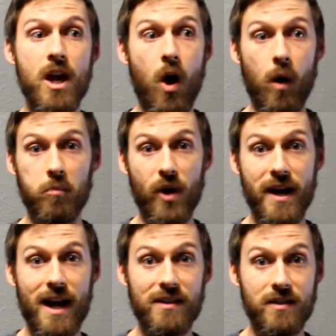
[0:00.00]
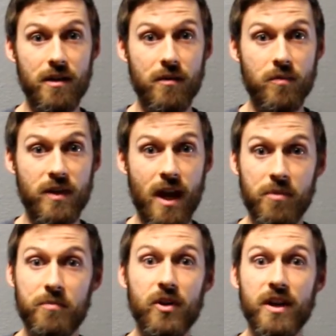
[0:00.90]
our brain has a
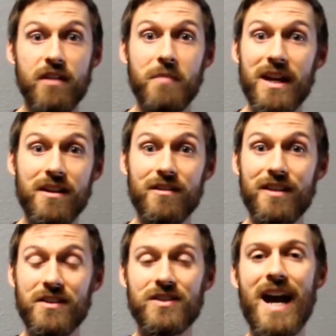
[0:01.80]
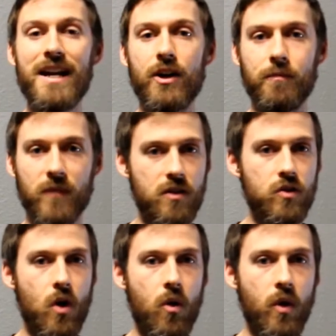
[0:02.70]
capability of making things tighter. And
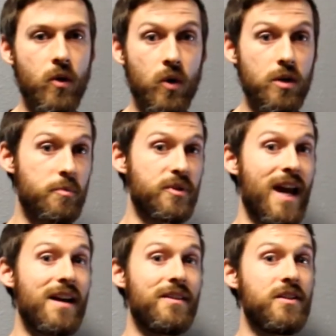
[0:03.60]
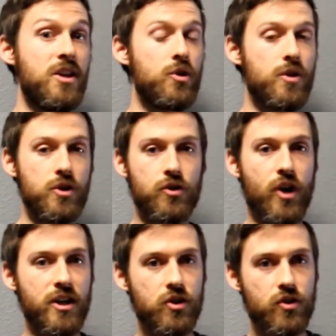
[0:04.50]
so in order to protect the tissue that you're
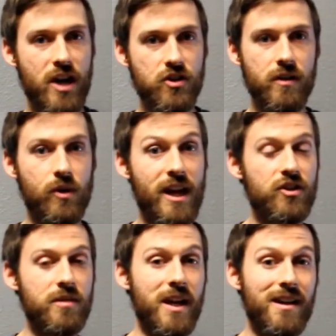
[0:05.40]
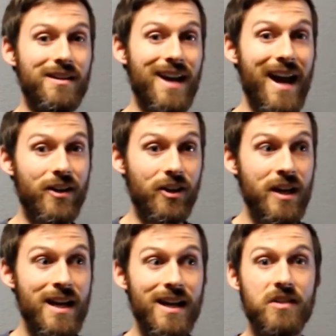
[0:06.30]
trying to stretch, it will actually make it
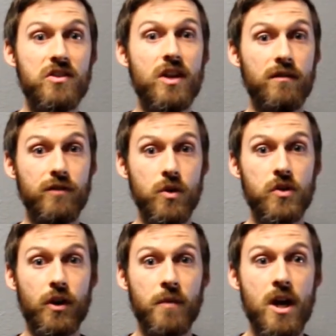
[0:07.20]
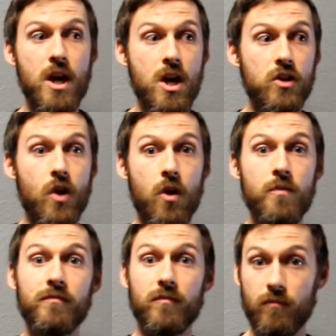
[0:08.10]
tighter instead of looser.
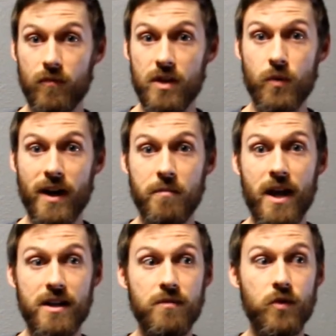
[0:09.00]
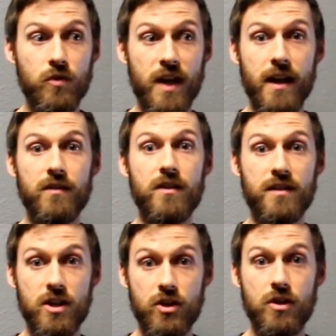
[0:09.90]
So it's recommended you take the
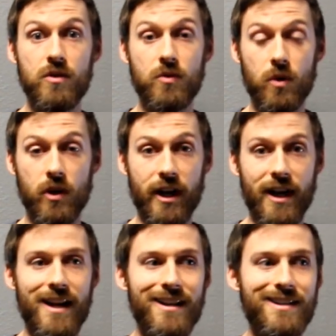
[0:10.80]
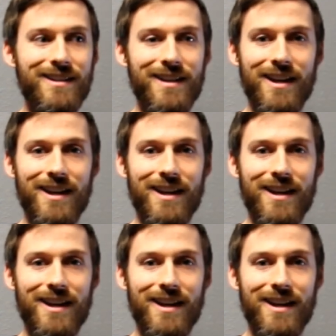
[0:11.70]
tissue until it's,